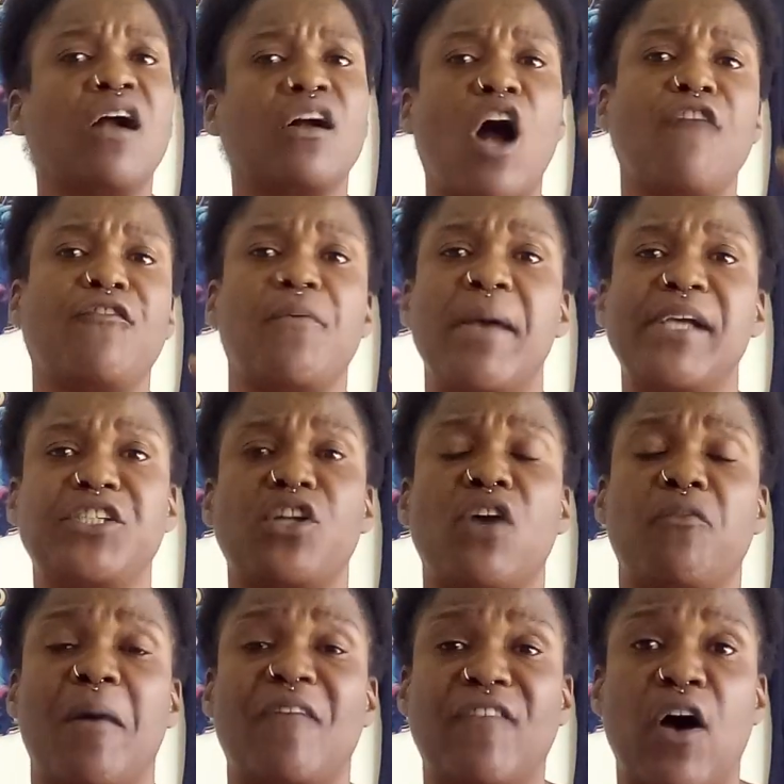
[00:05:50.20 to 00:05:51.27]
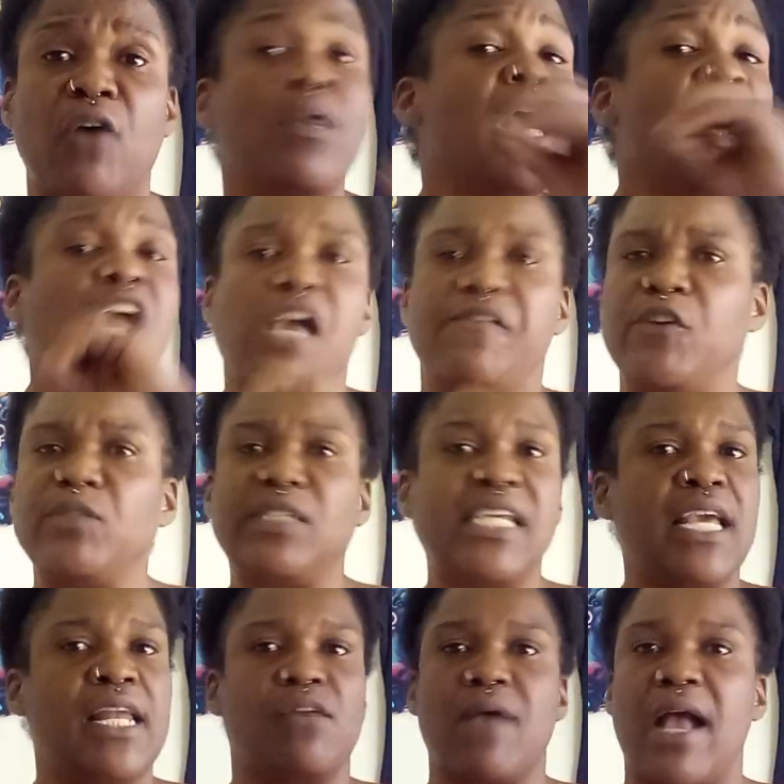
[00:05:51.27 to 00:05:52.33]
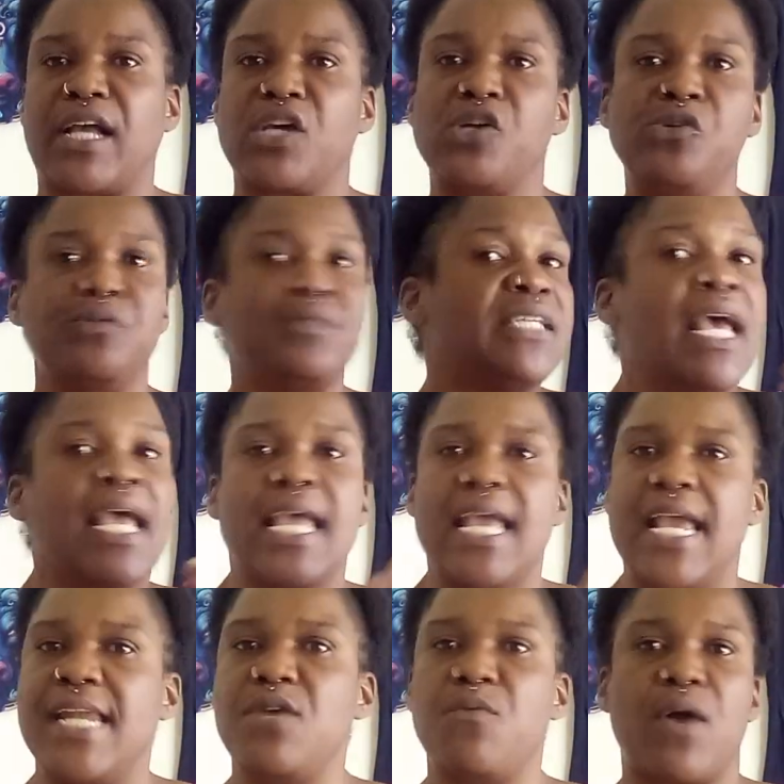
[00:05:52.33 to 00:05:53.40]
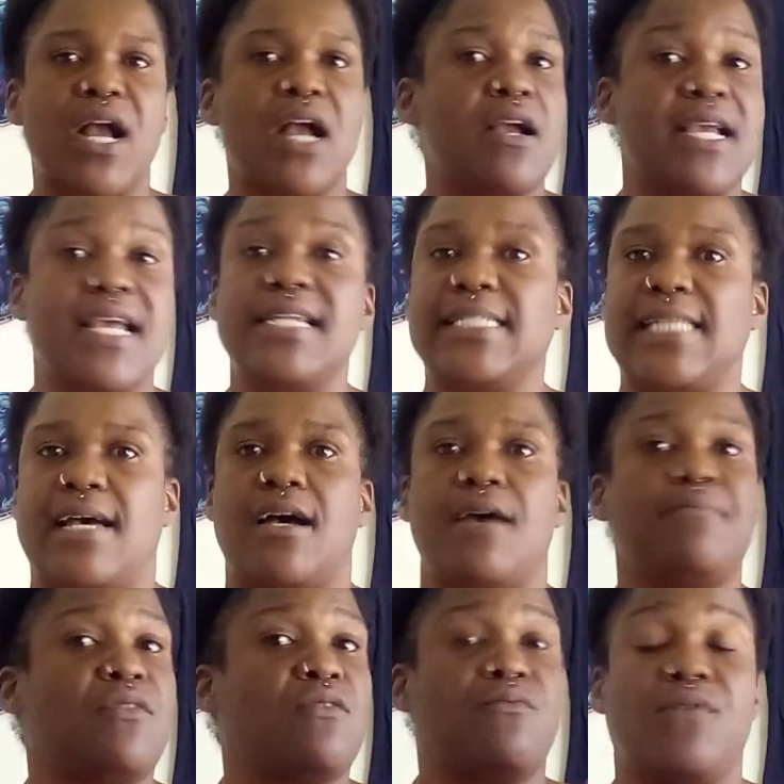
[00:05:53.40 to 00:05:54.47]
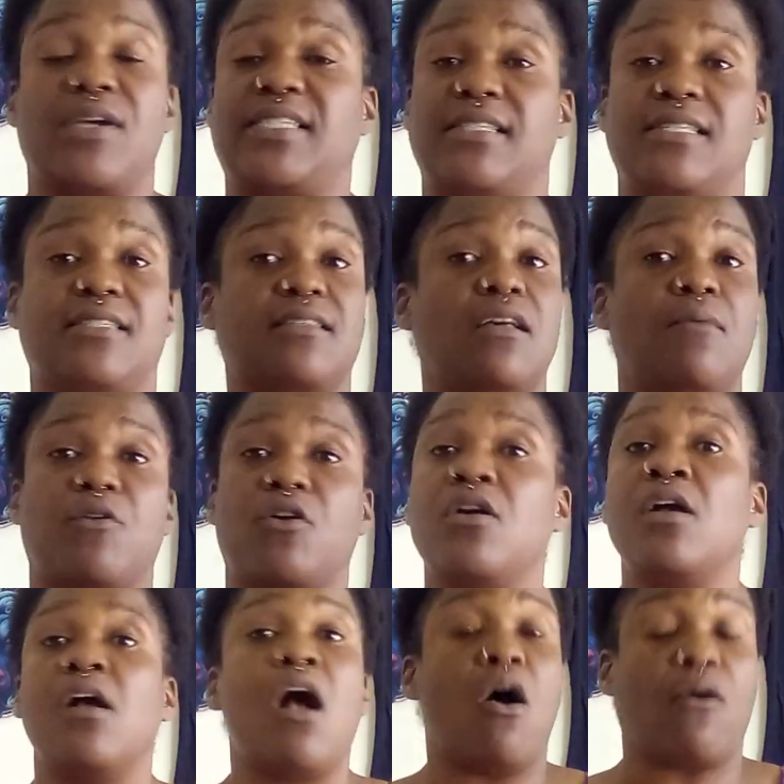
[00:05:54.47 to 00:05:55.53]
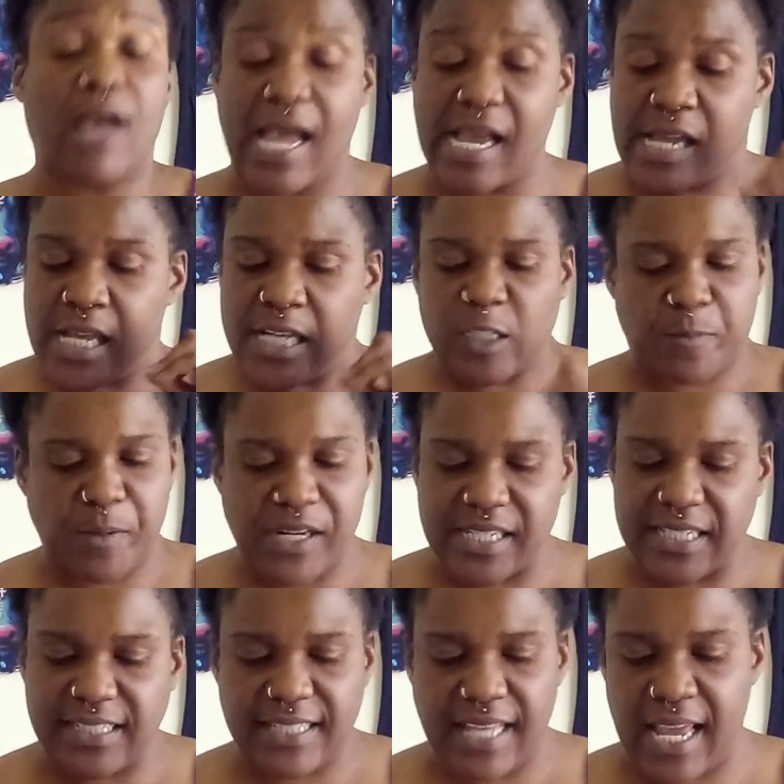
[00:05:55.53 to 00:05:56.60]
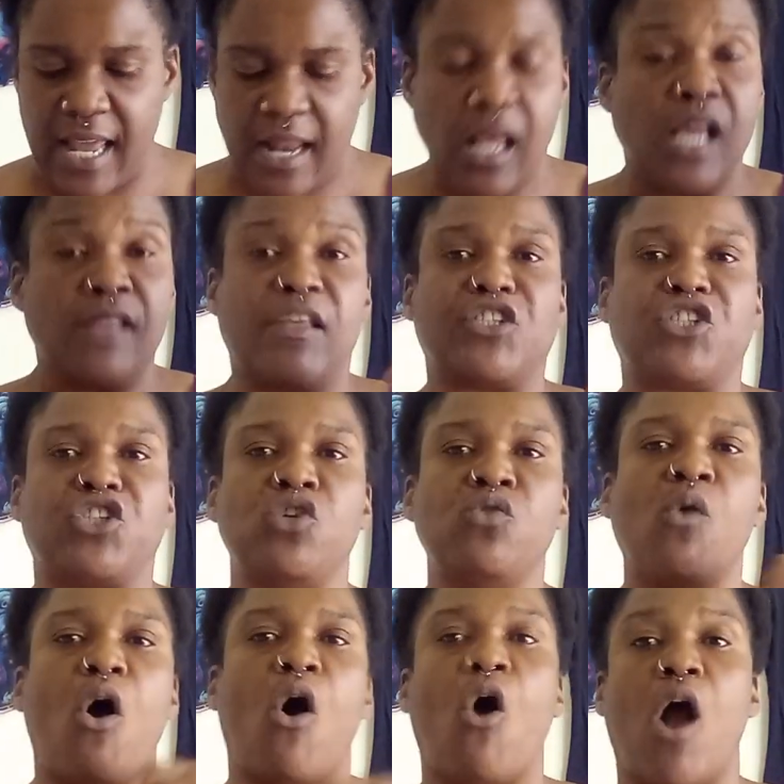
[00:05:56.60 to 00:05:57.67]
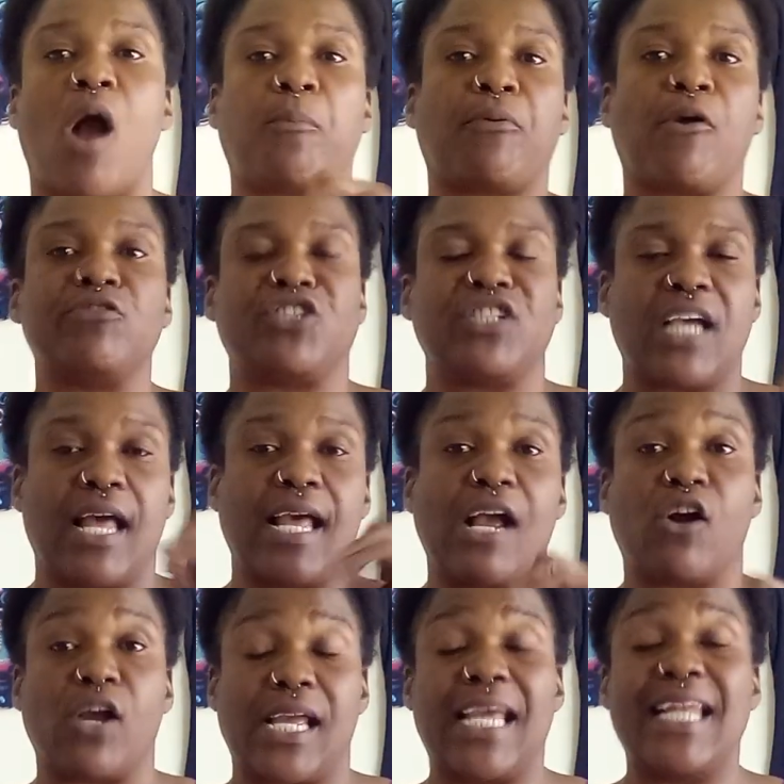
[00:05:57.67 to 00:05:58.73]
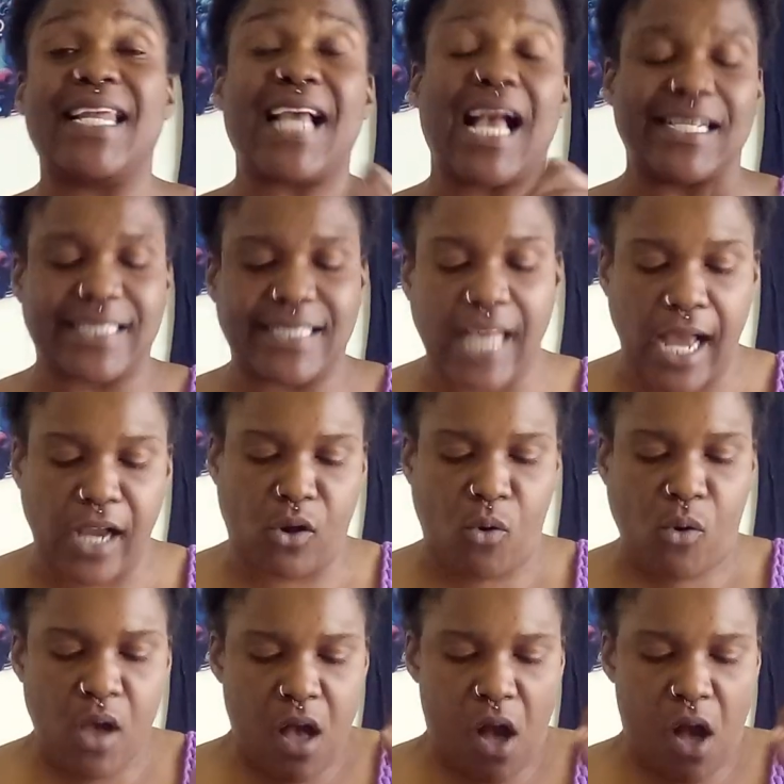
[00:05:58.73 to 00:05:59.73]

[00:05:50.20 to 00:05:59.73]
confirmation over my phone. If you see any raccoons anywhere at any time the rest of the summer, okay, Spirit is saying that you are approaching or ending a cycle,